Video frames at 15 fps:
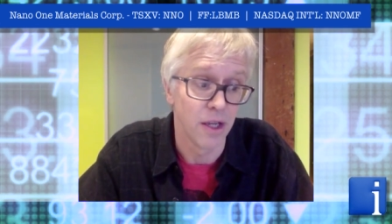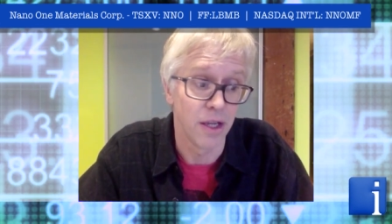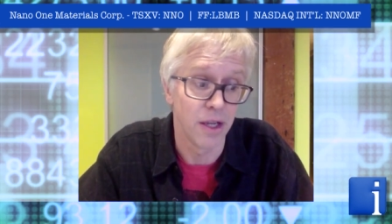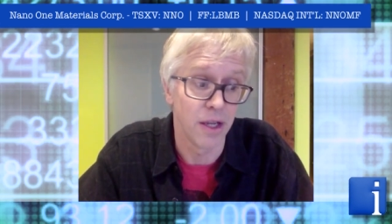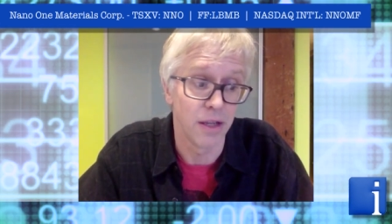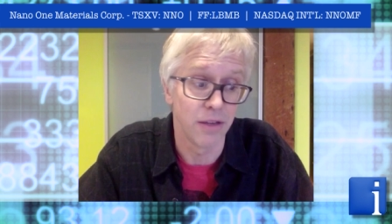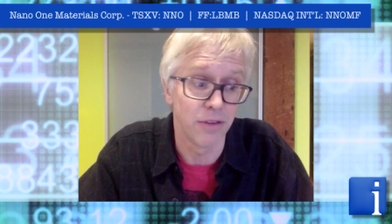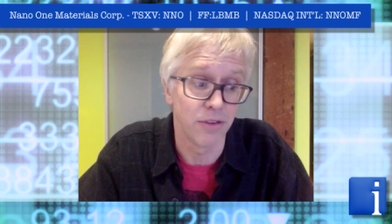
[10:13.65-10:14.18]

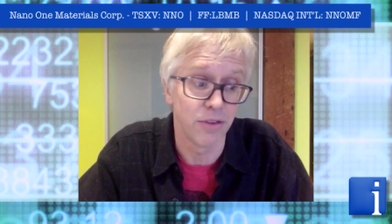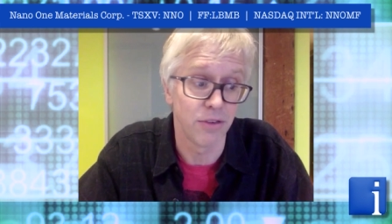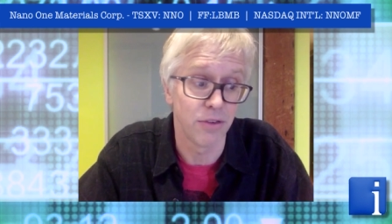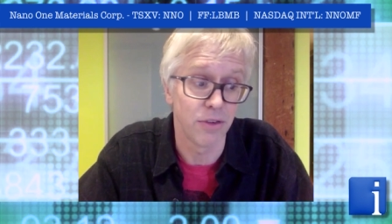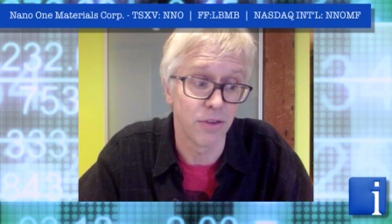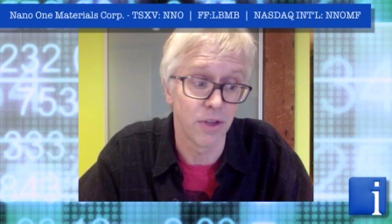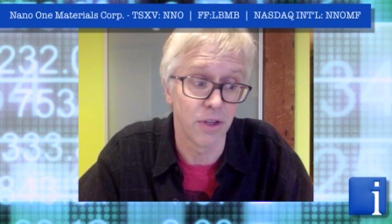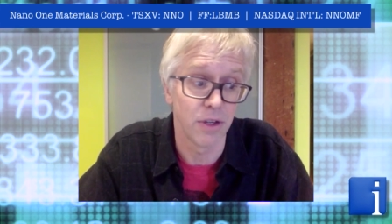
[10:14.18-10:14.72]
as
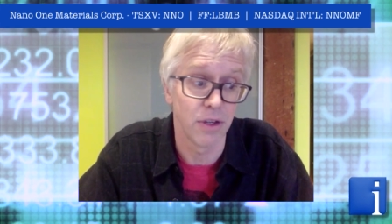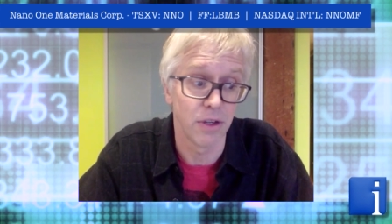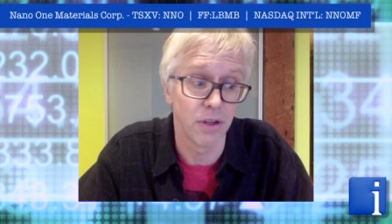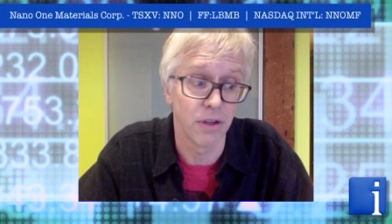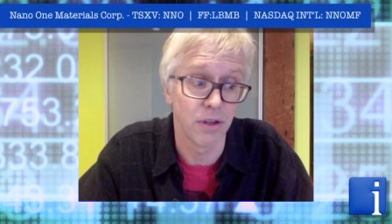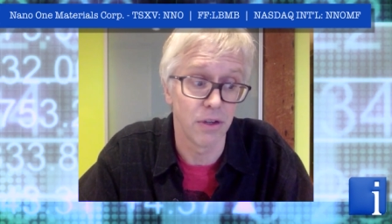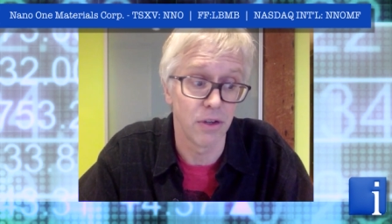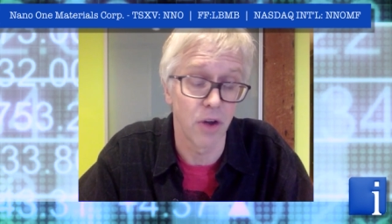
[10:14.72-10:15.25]

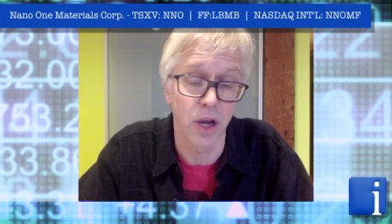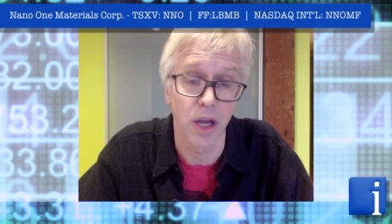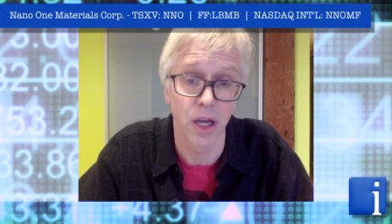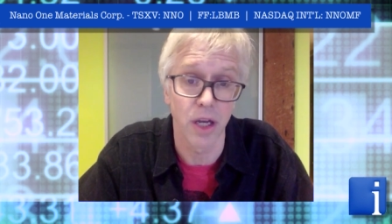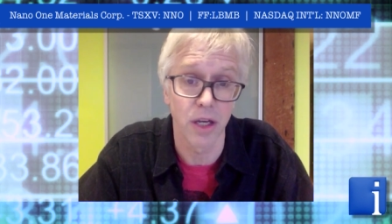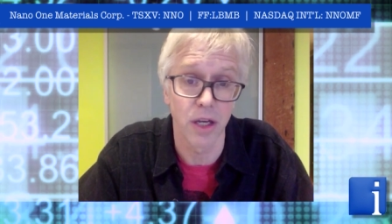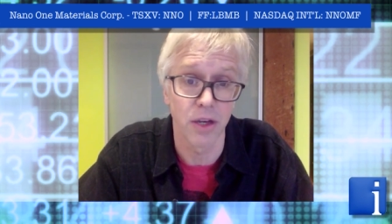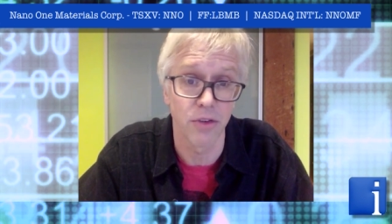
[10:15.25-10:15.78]
uh,
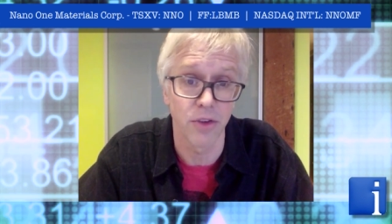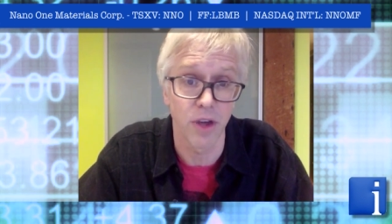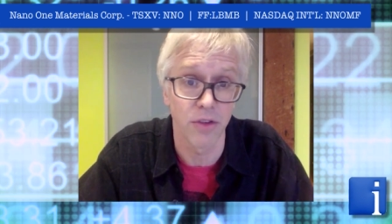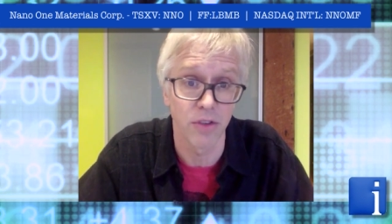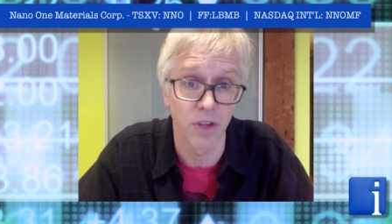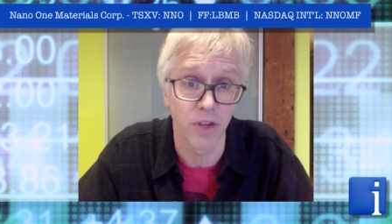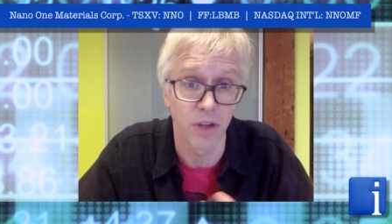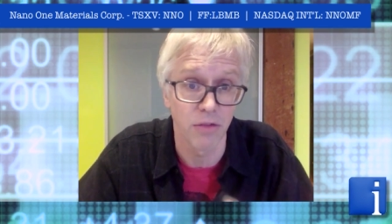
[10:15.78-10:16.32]
talking and
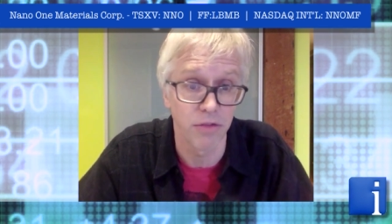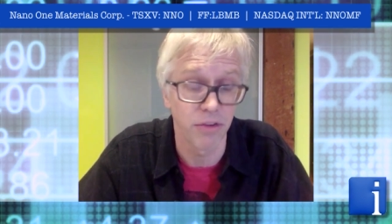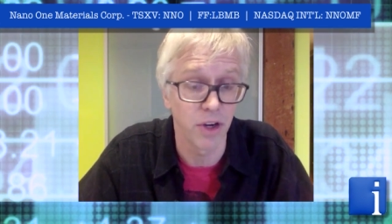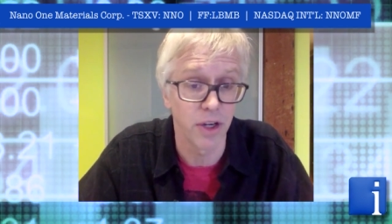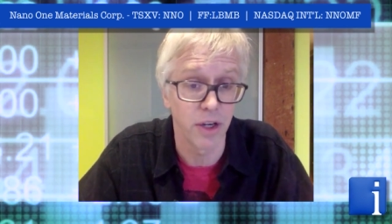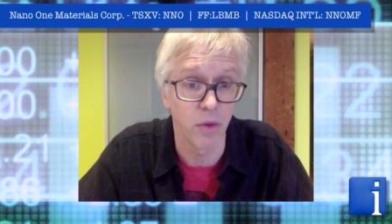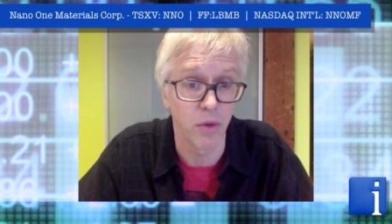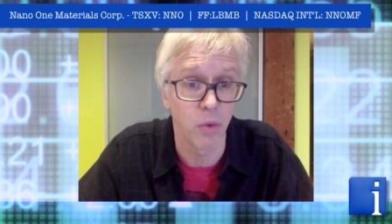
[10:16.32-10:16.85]
discussing and
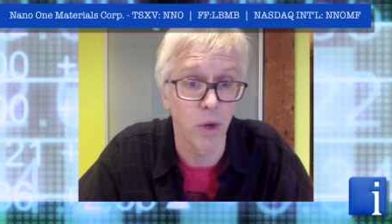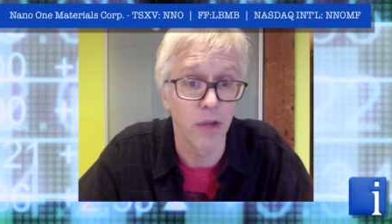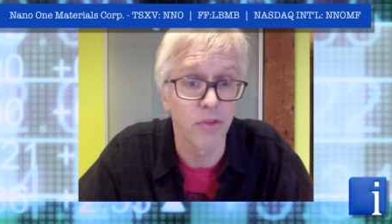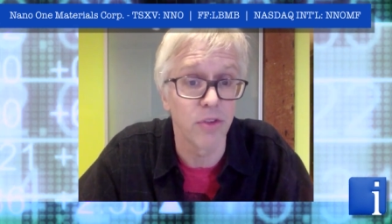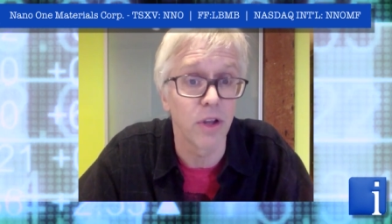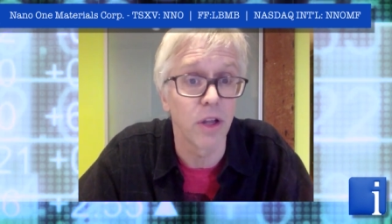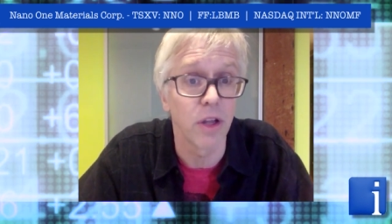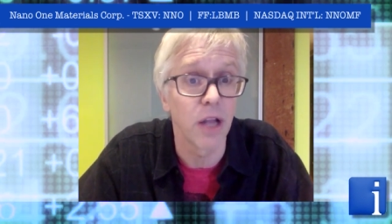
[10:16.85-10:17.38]
finding ways
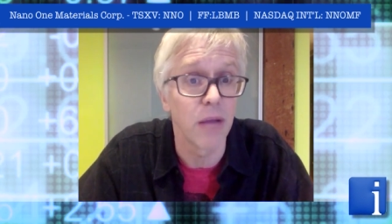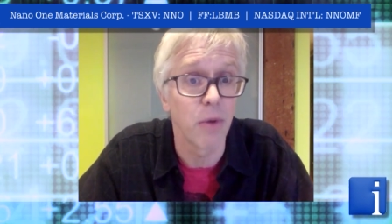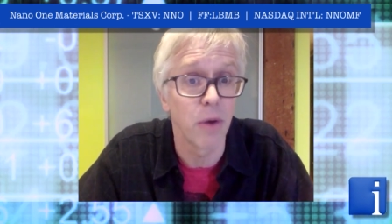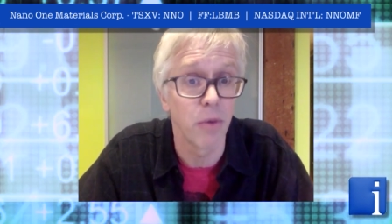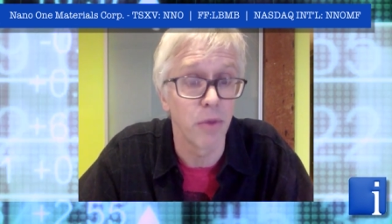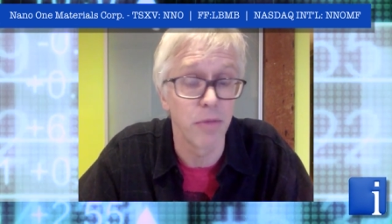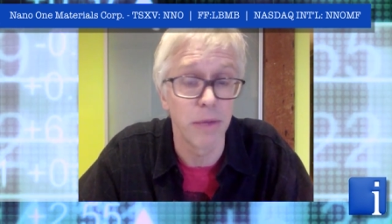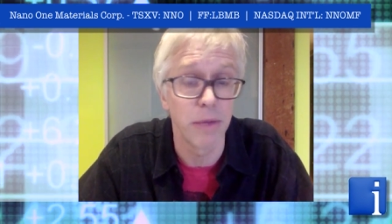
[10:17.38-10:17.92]
to
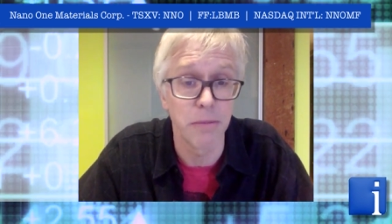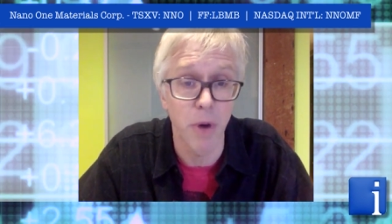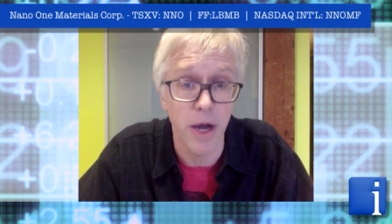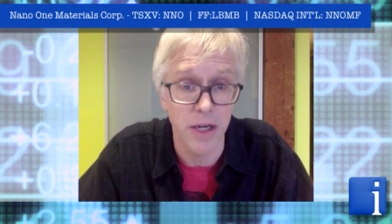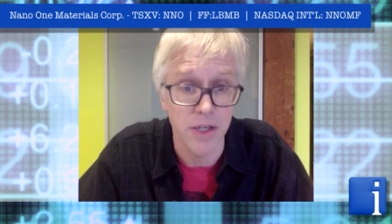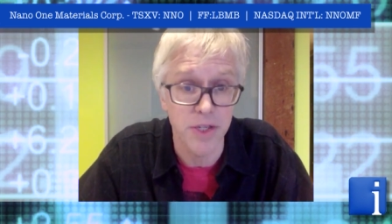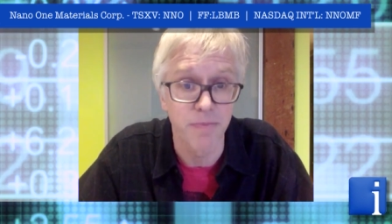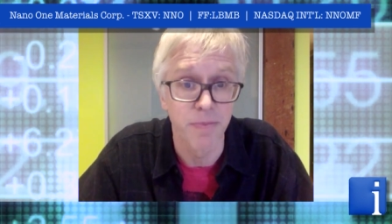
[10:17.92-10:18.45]
collaborate with the big
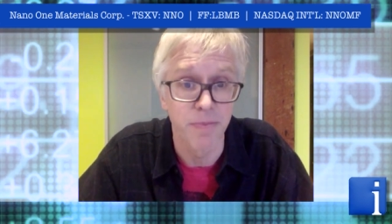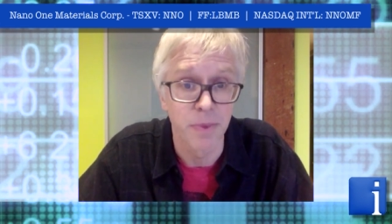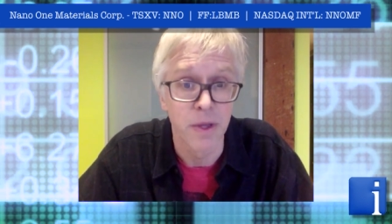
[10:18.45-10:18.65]
miners.